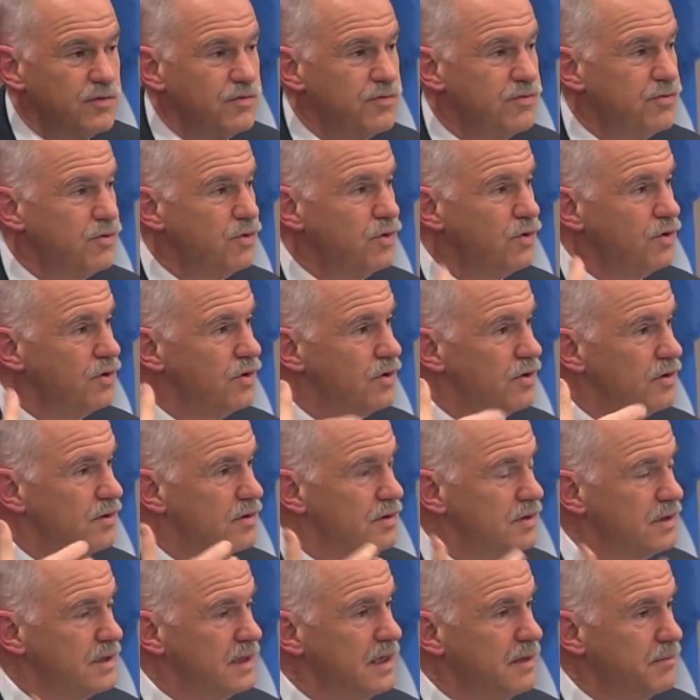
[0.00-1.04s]
for,
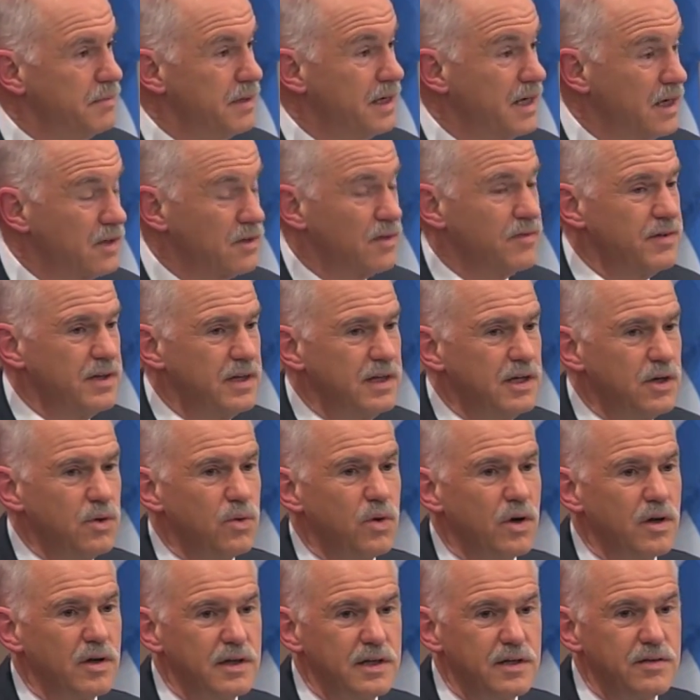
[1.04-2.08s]
because of the
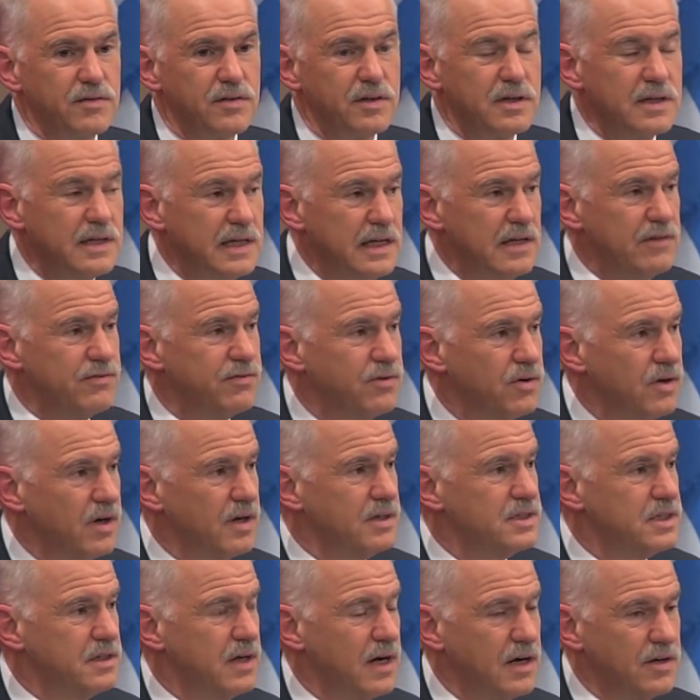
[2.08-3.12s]
inequality, the need
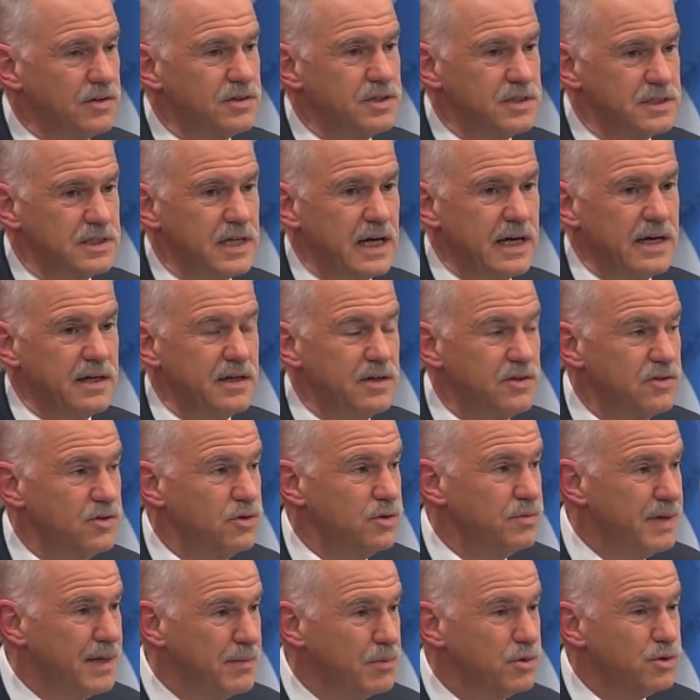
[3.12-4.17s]
for our societies
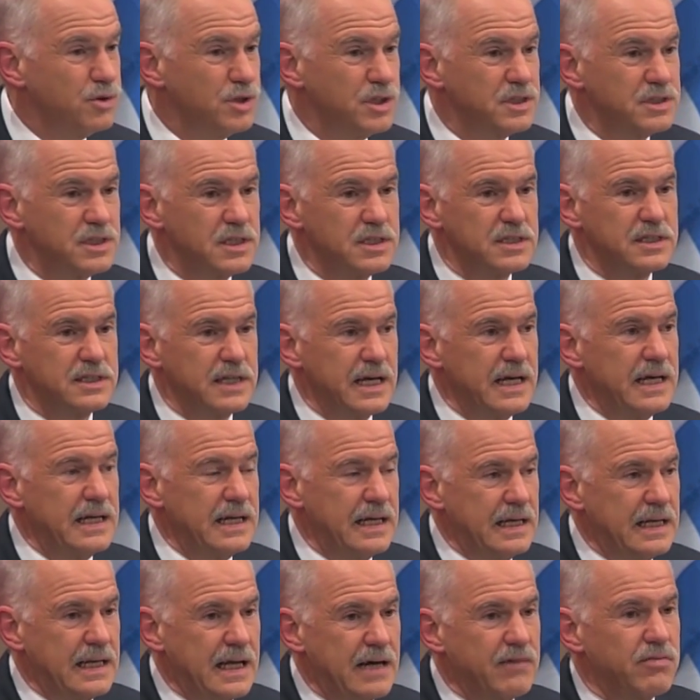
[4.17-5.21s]
to be able to sustain
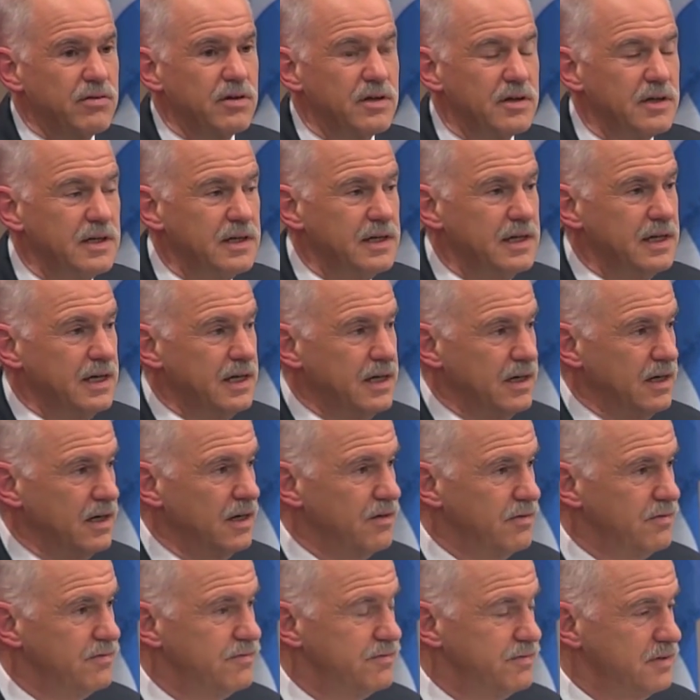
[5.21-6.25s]
a level
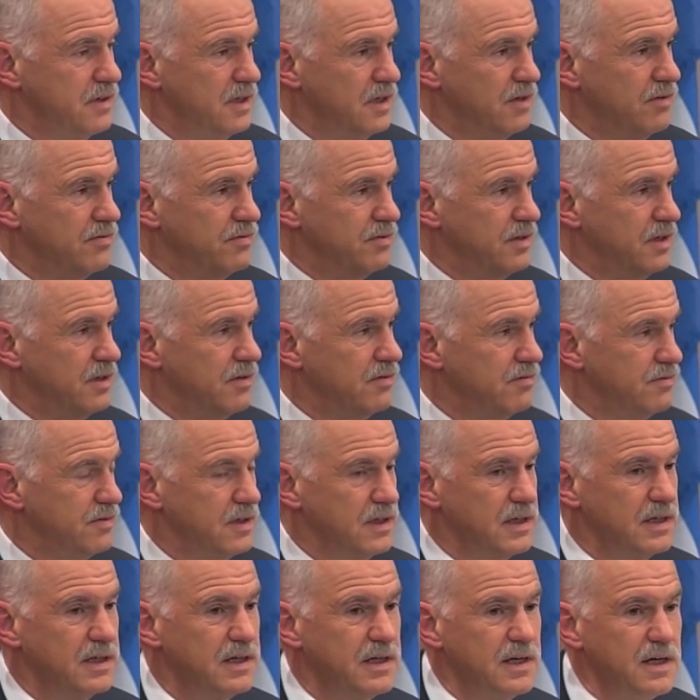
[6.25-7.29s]

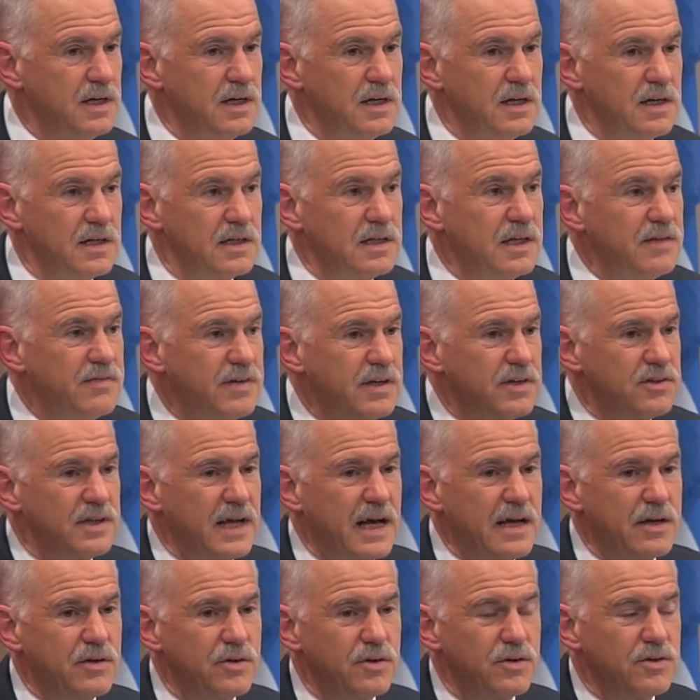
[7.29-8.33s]
of living
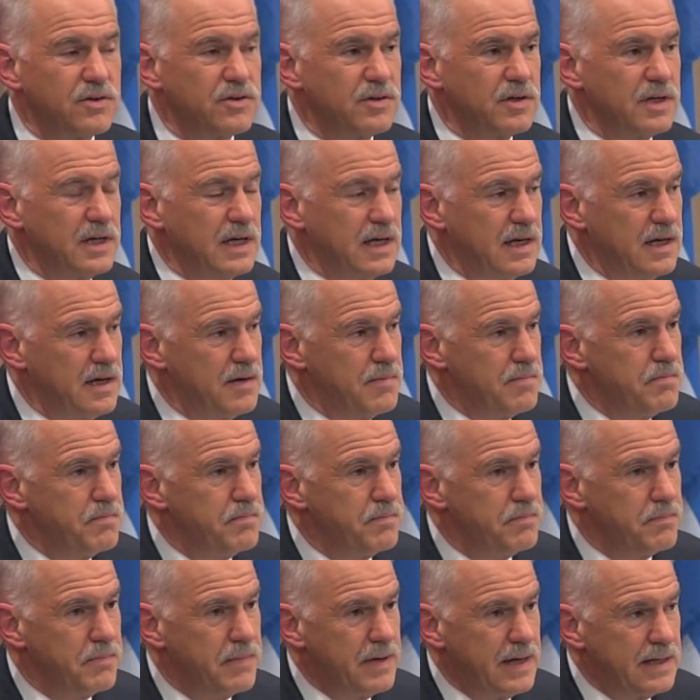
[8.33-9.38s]
standards
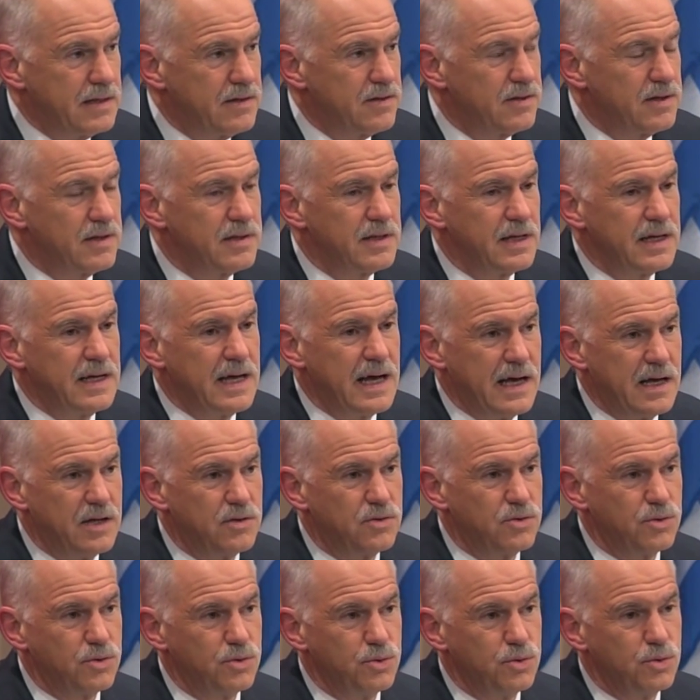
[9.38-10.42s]
meant that they had
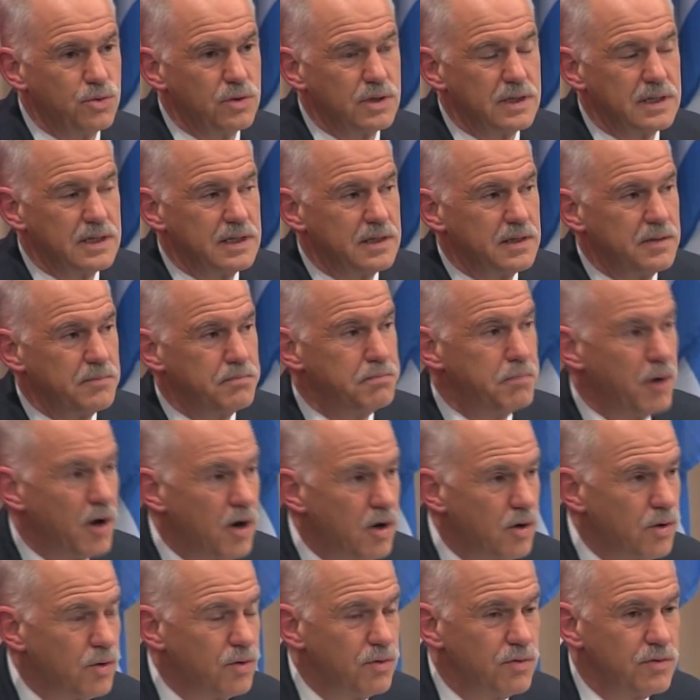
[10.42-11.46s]
to
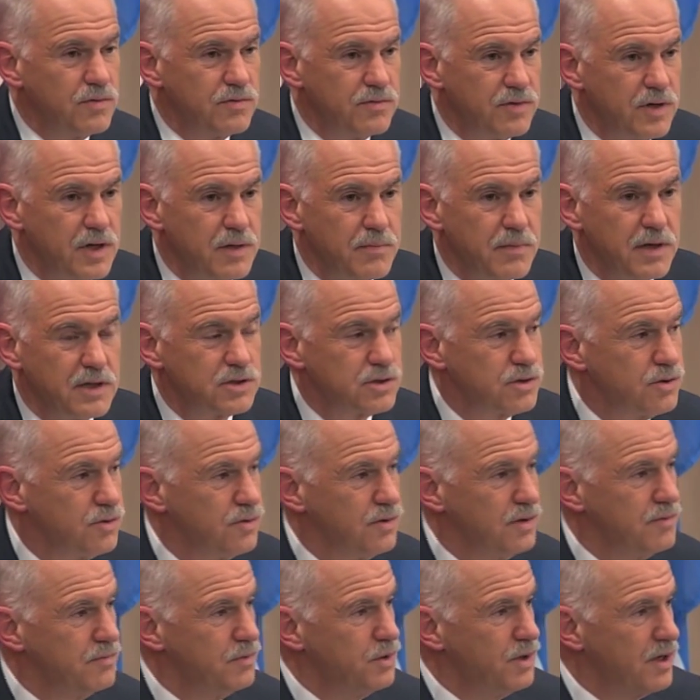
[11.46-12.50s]
borrow very much. So
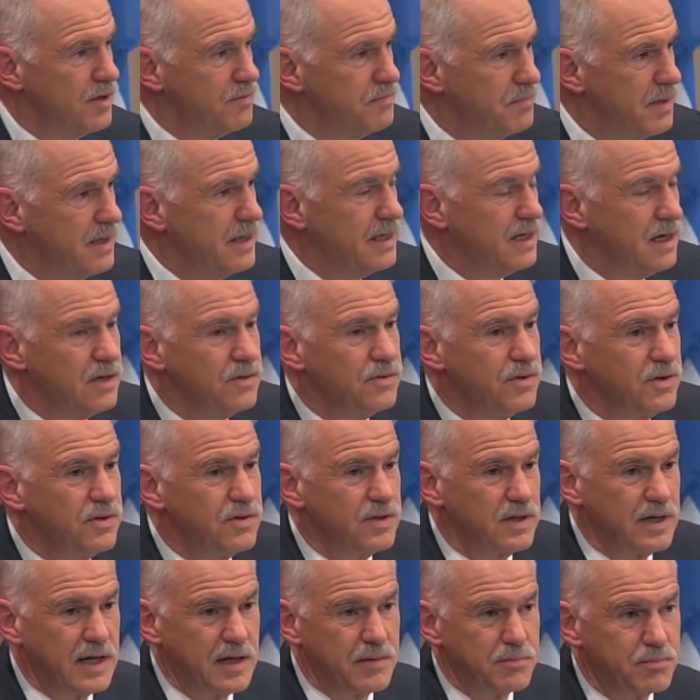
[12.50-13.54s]
you had many
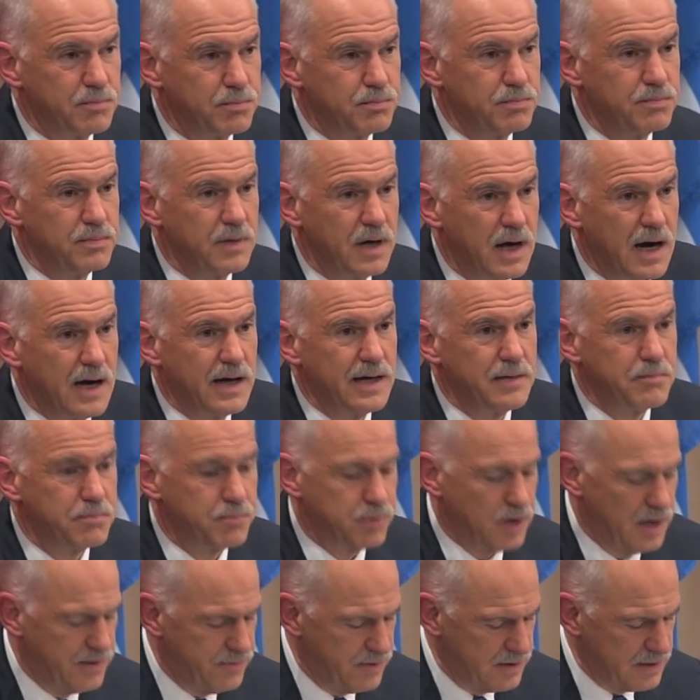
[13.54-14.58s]
countries that had high
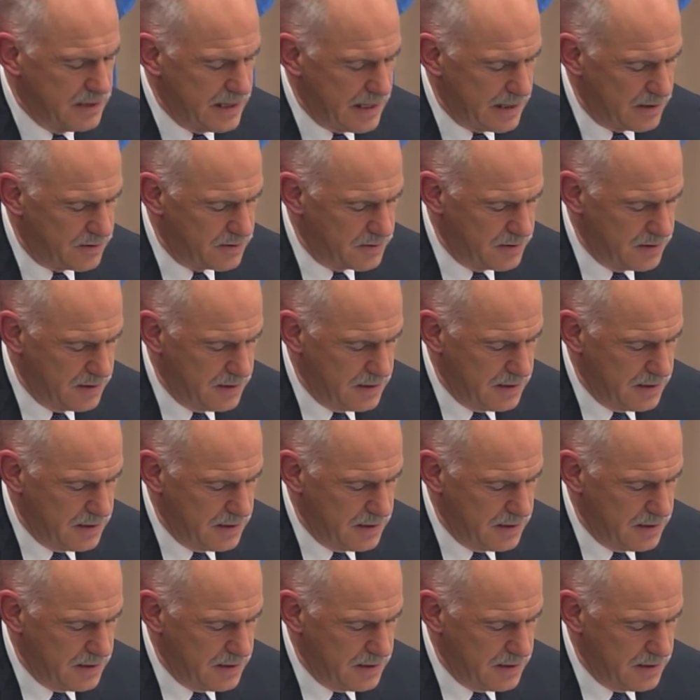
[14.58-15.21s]
private debt.